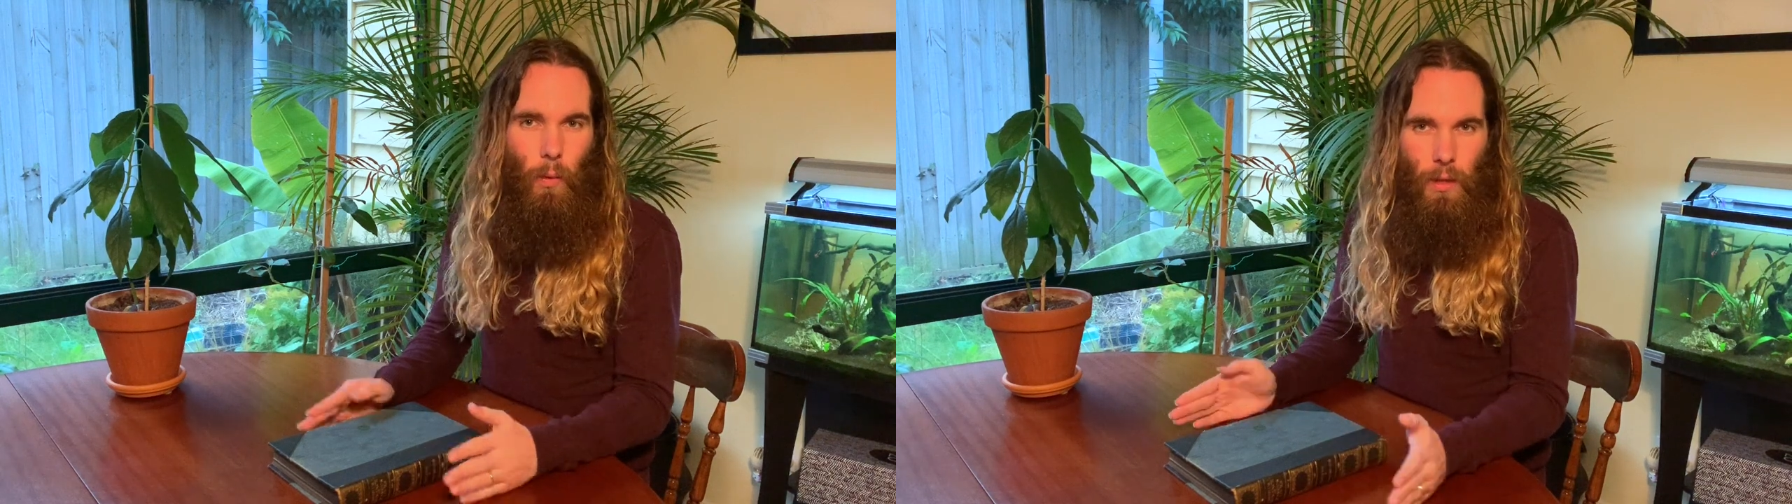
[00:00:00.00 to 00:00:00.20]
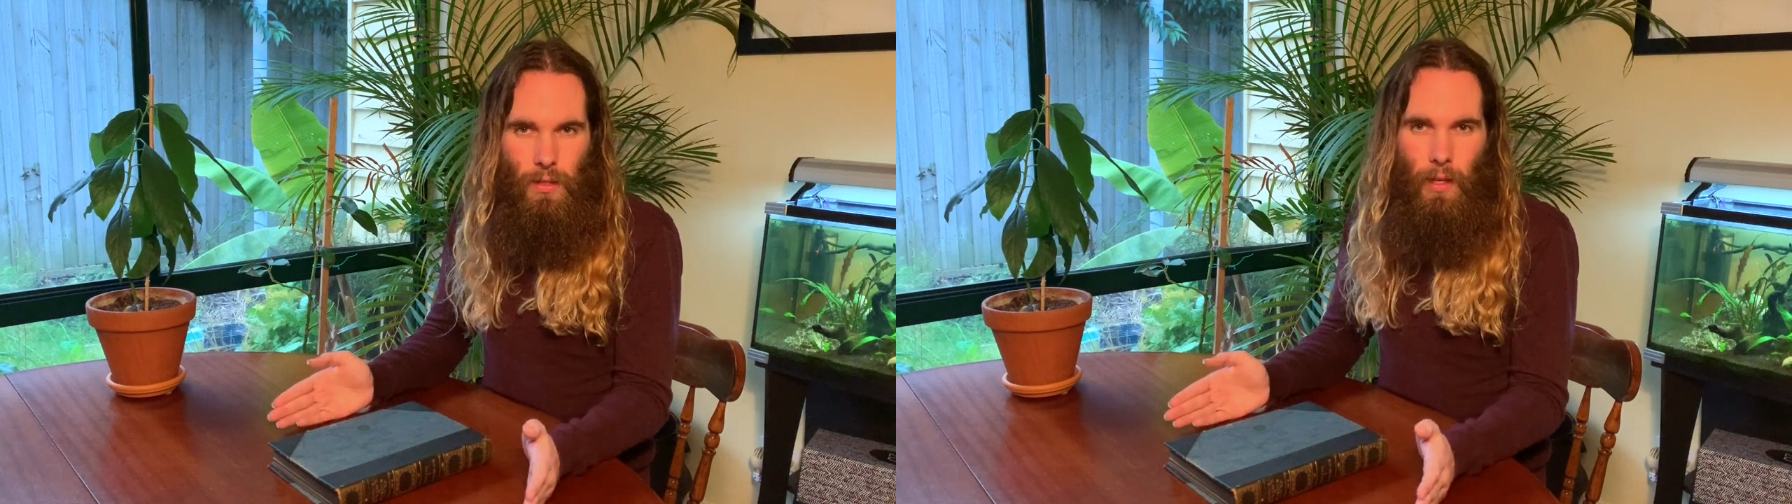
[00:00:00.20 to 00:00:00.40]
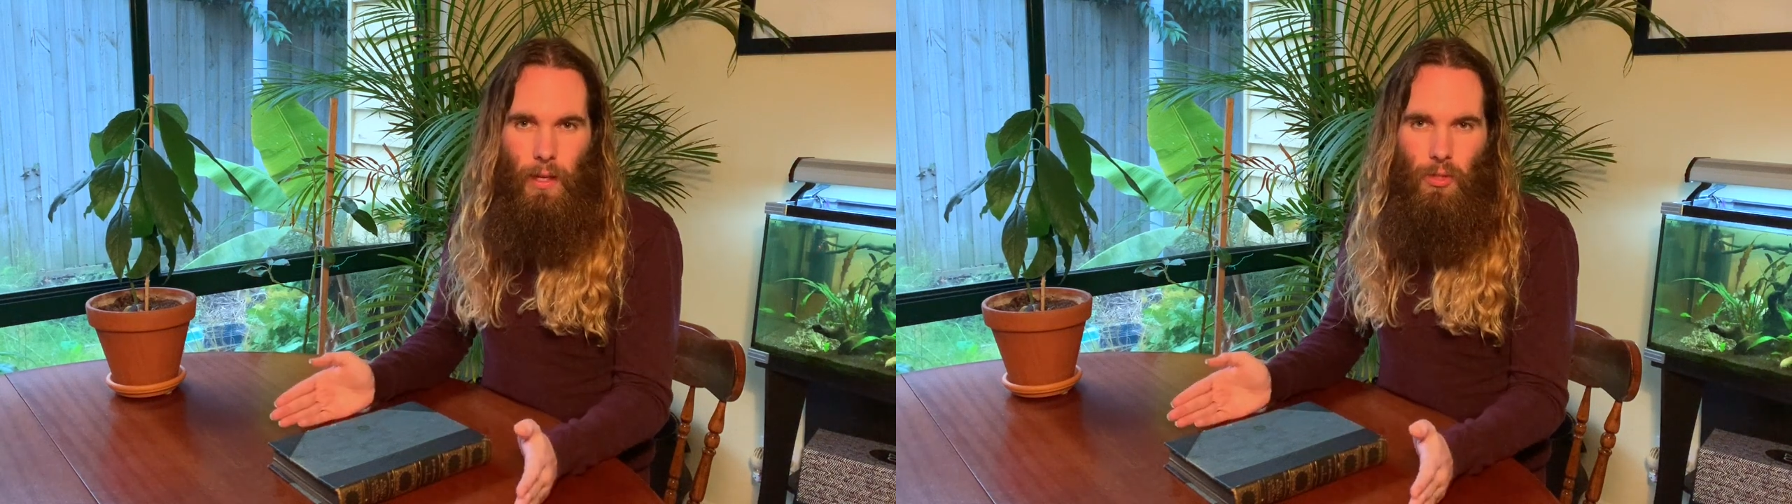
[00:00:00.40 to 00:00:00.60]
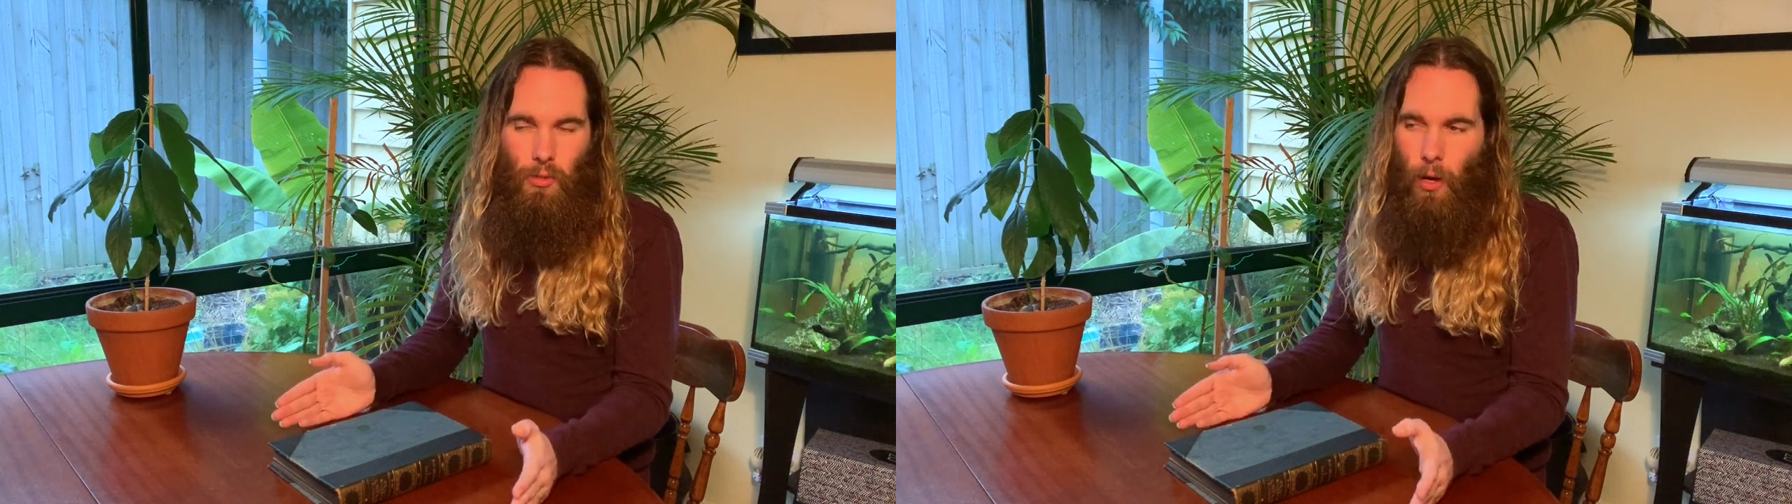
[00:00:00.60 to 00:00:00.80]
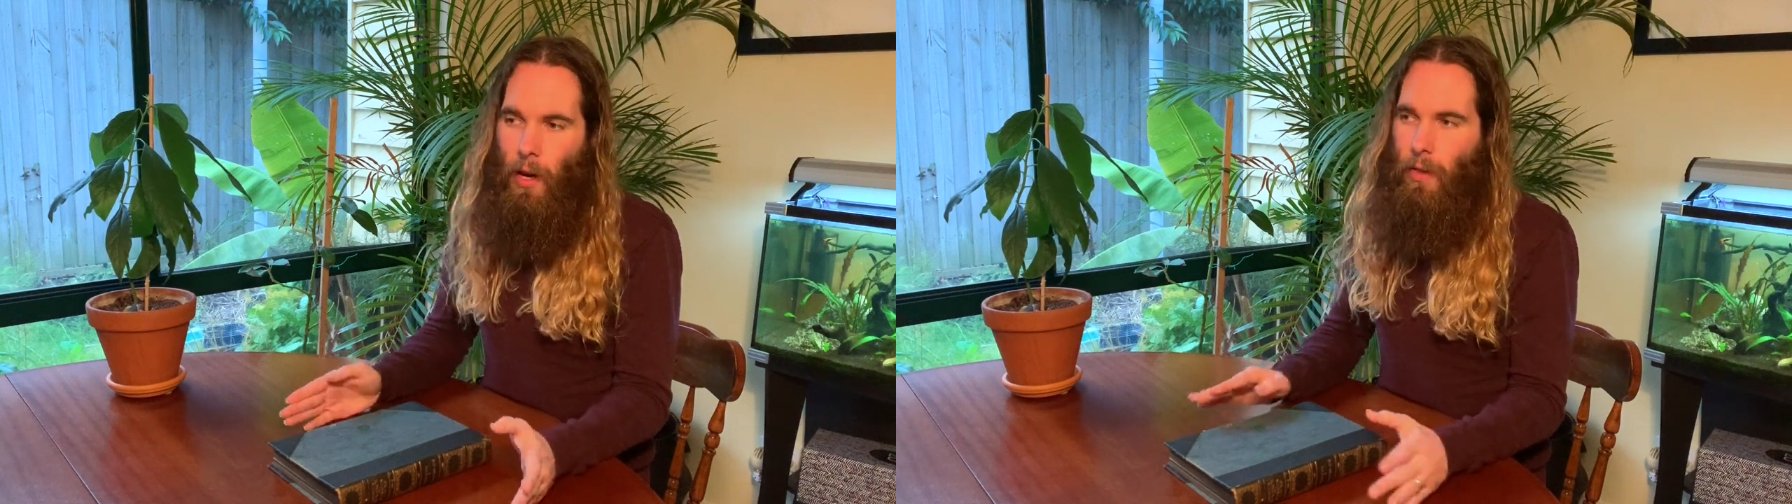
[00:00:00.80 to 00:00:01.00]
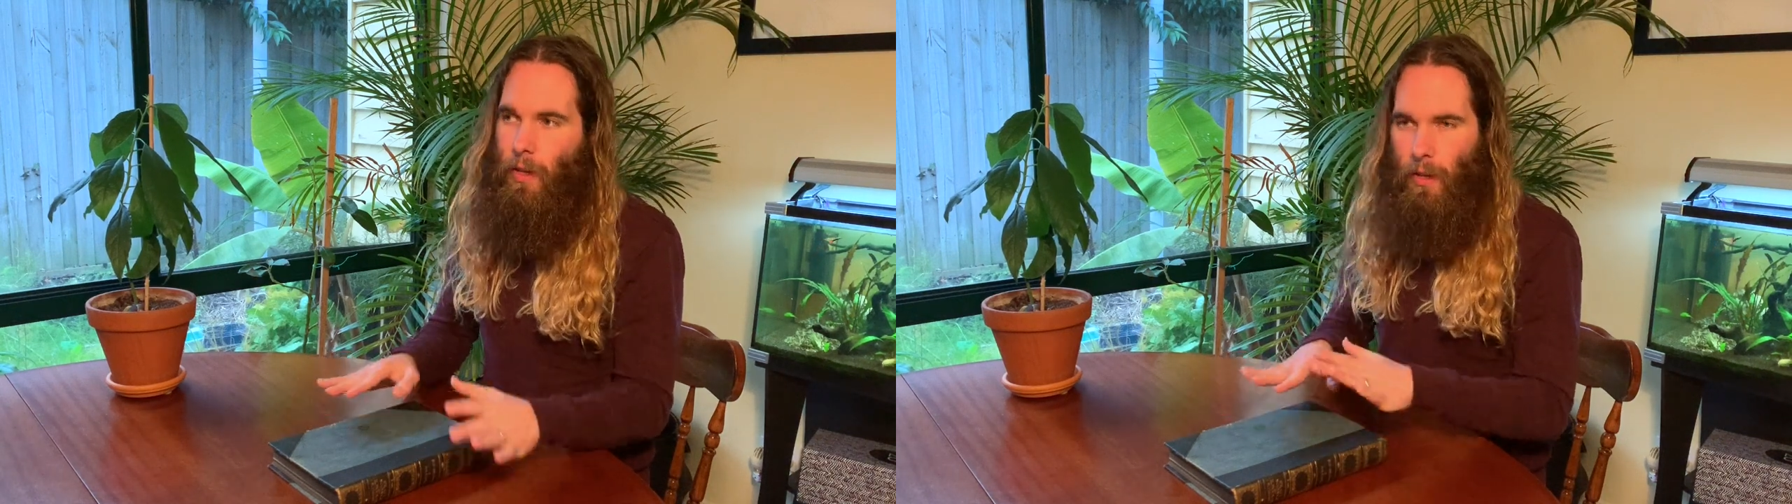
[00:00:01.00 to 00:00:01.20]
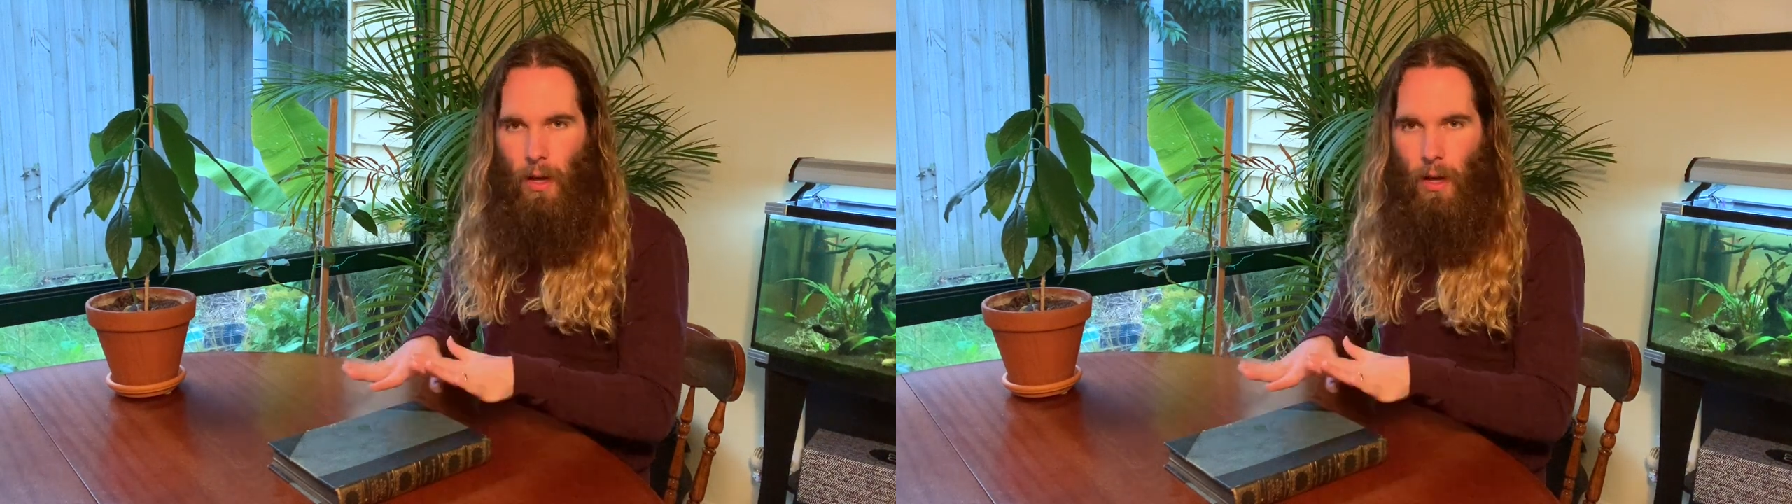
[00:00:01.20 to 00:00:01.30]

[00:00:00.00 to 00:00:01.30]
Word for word: Once they are dry, their